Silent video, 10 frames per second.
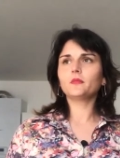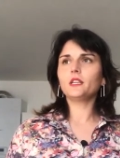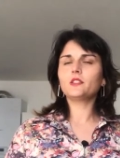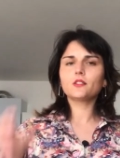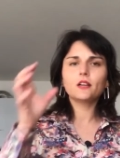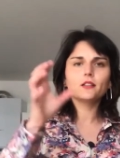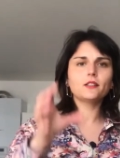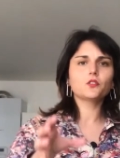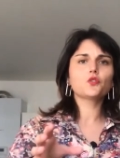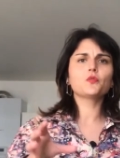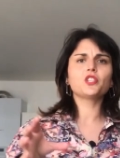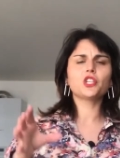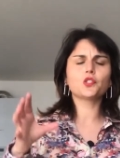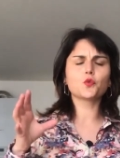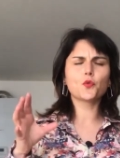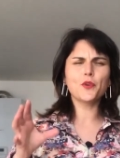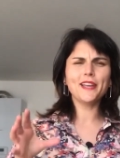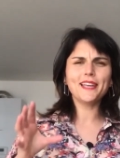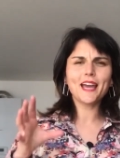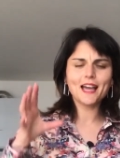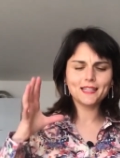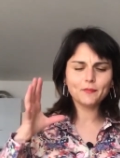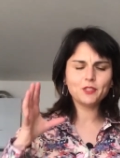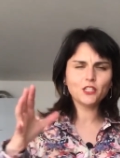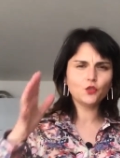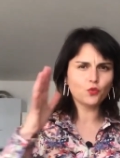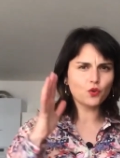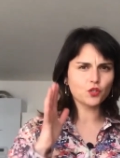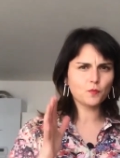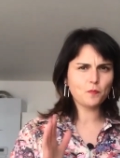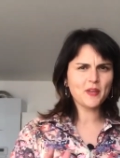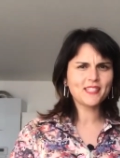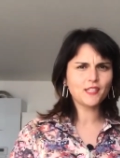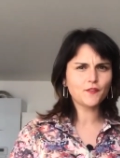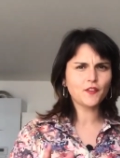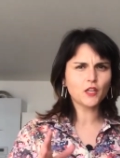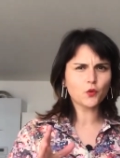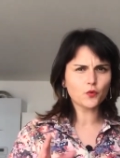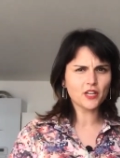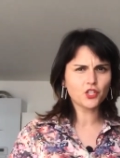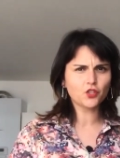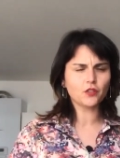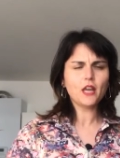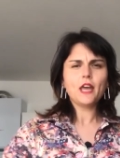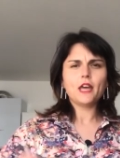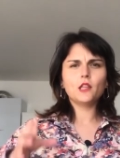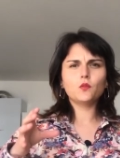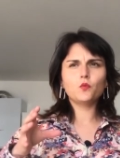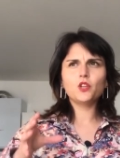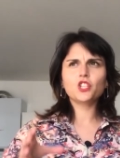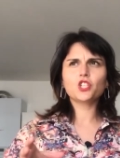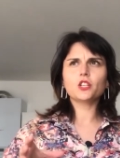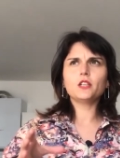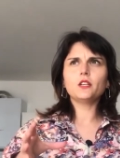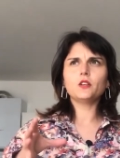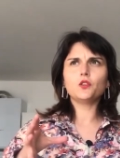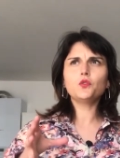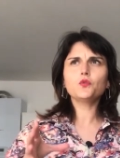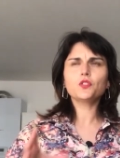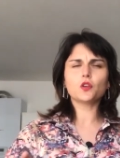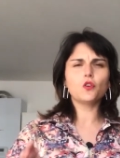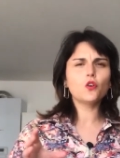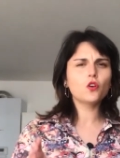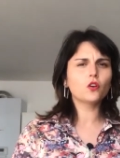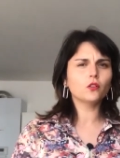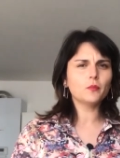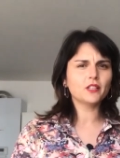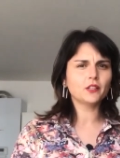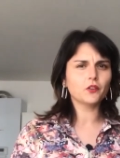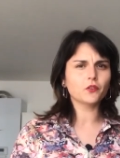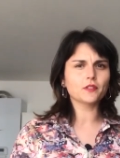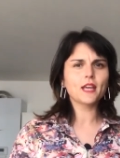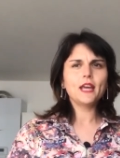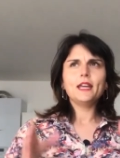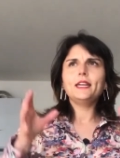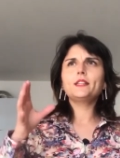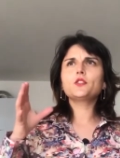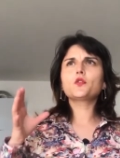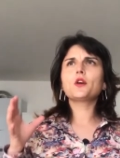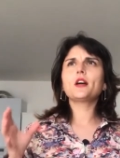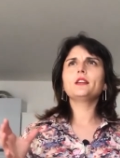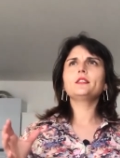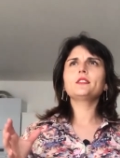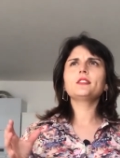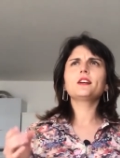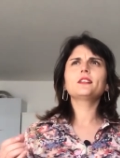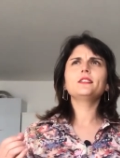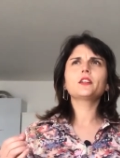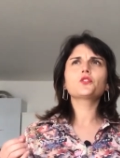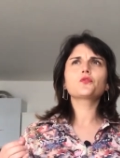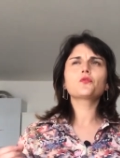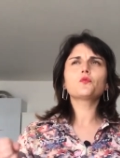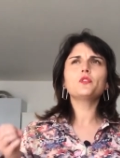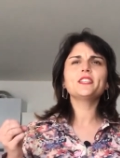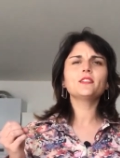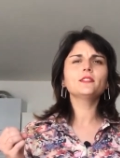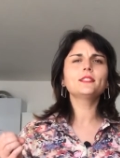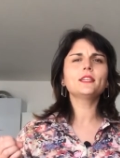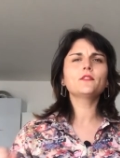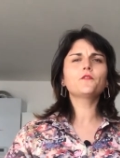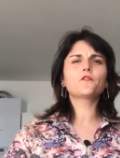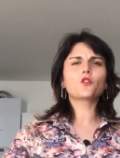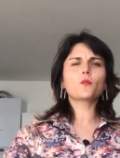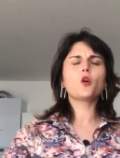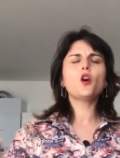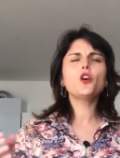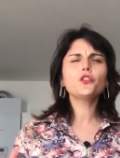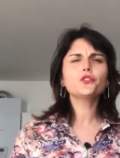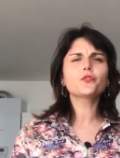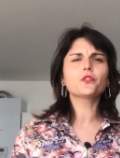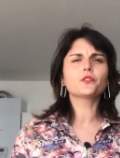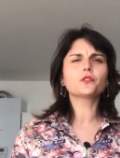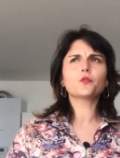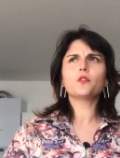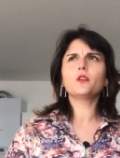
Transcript: It's an architecture which is really adapted to a specific region and which use local materials. It's, a, it's an architecture resulting from hundreds